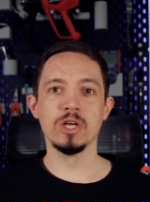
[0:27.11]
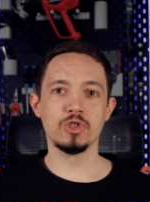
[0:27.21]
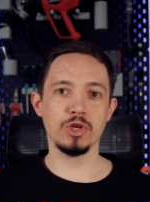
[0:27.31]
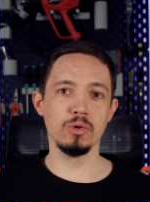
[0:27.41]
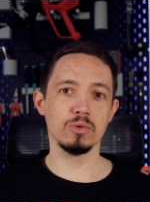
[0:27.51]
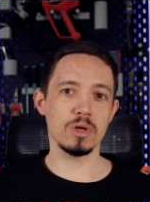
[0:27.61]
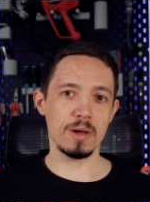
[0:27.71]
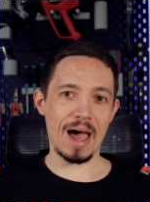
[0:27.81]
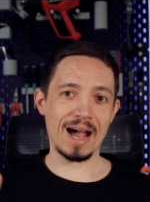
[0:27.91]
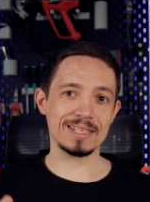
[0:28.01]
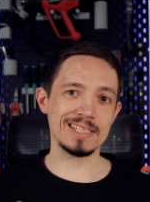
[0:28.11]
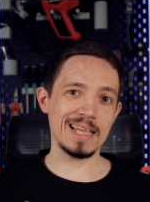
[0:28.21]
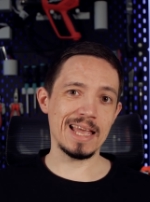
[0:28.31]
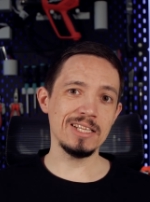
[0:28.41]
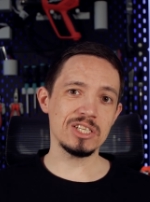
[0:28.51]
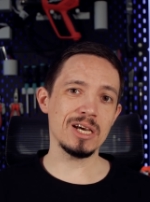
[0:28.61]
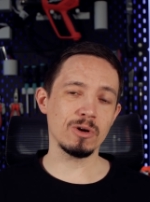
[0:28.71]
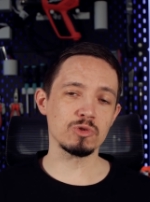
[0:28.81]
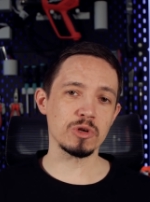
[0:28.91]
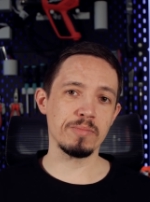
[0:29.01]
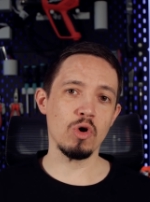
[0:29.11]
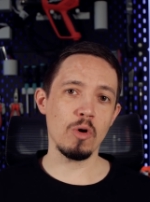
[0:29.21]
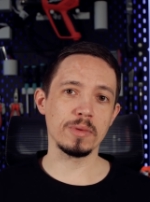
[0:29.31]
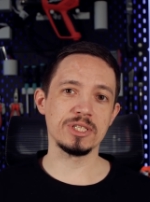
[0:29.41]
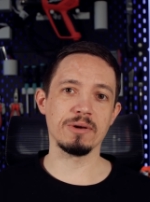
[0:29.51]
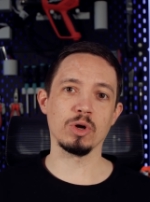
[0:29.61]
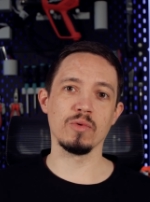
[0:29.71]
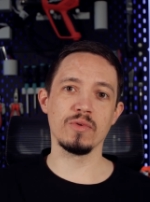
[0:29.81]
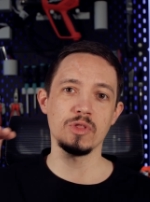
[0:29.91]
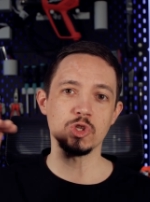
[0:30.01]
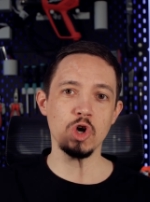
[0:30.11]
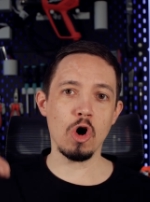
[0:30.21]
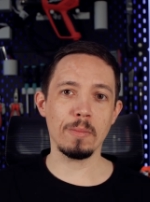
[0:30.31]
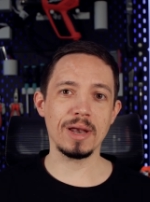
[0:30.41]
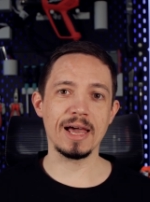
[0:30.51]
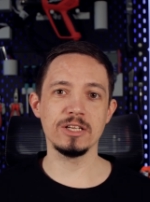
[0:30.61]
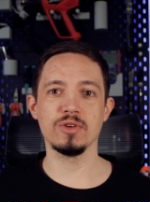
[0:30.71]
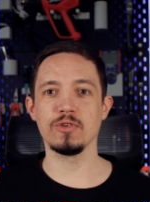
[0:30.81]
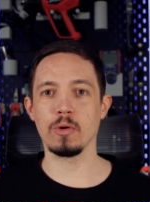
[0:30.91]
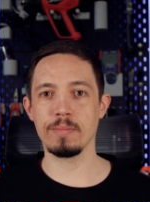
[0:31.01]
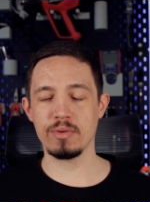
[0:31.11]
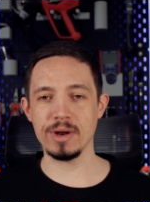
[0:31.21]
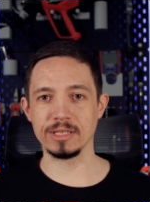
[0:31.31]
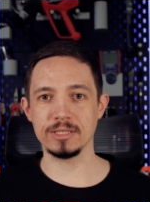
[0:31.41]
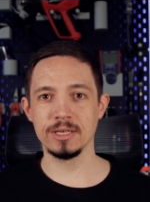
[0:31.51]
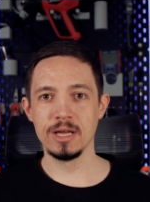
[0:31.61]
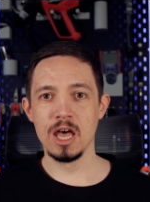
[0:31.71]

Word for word: to acts as an internal support material for the top layers of your print.